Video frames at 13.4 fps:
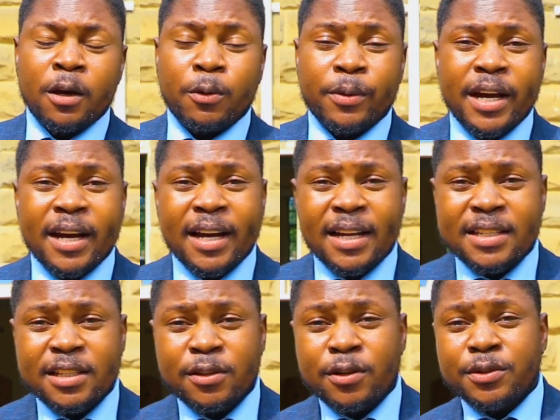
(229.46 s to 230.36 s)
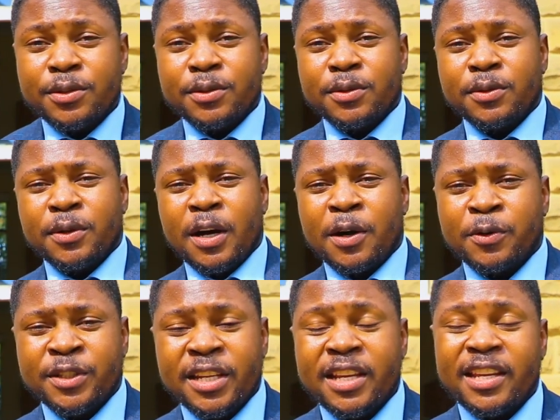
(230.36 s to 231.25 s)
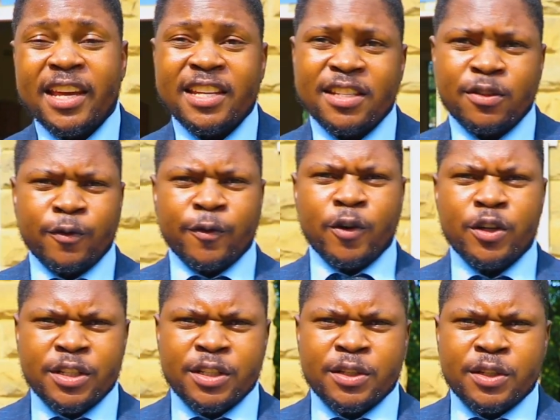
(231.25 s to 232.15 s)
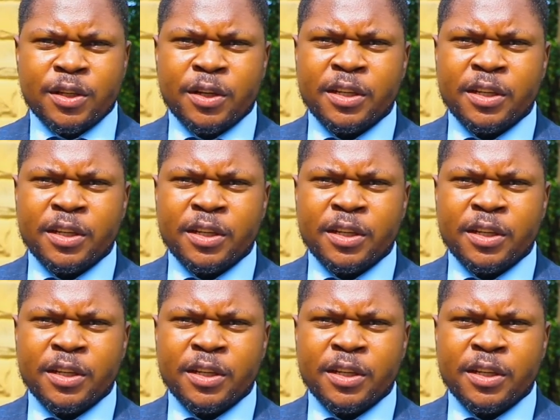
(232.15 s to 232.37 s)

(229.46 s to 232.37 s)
We are cutting also, I would say yes, of course,